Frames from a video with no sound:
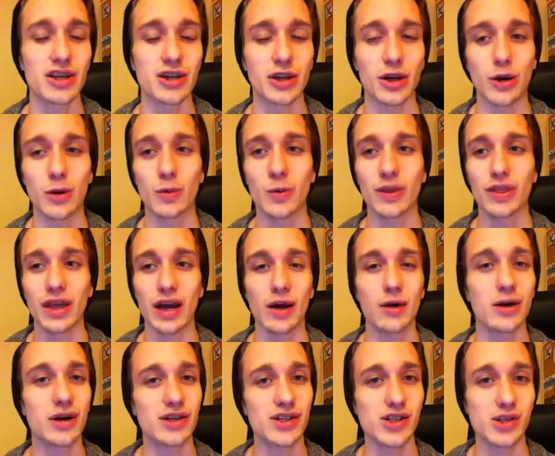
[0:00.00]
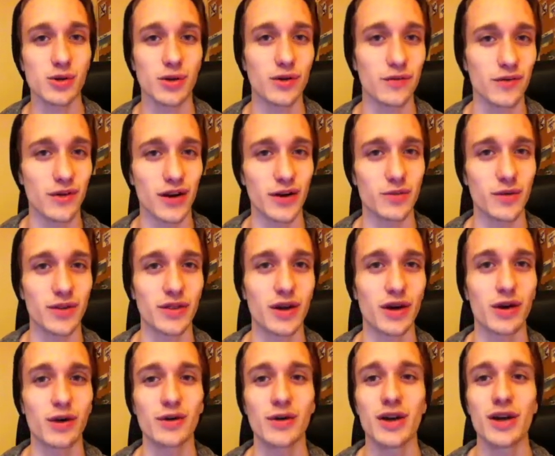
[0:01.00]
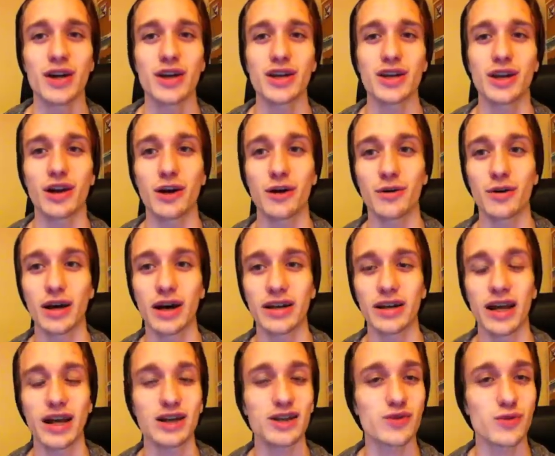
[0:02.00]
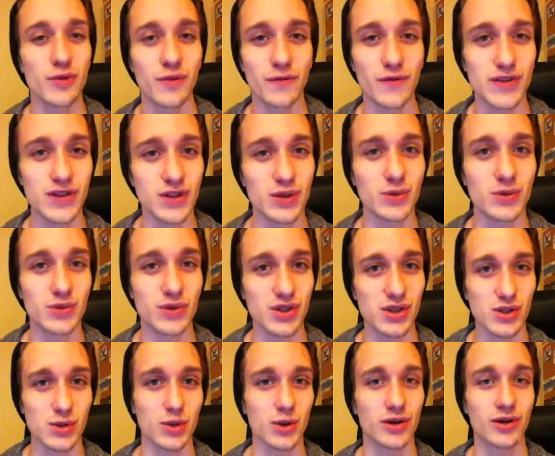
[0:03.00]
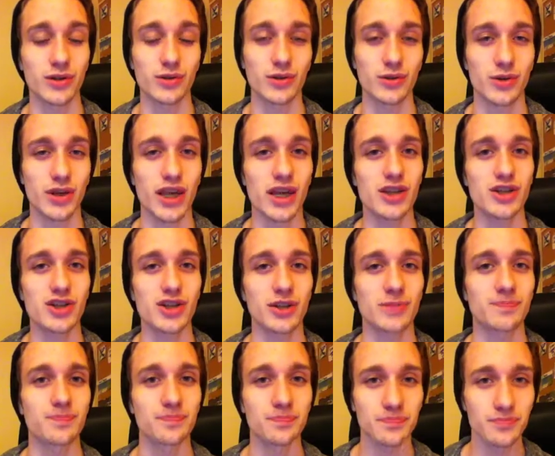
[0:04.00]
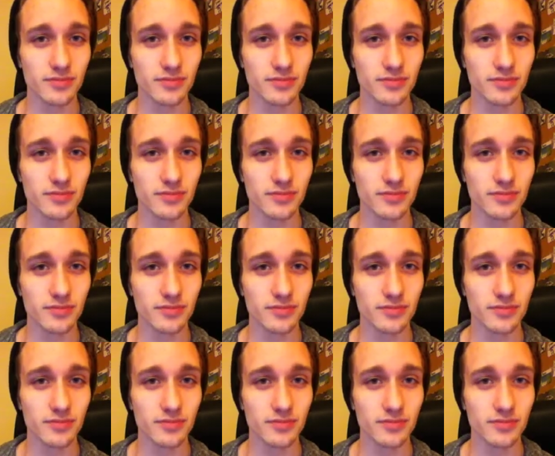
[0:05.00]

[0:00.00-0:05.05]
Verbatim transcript: you know without a storefront without you know an actual physical store in a location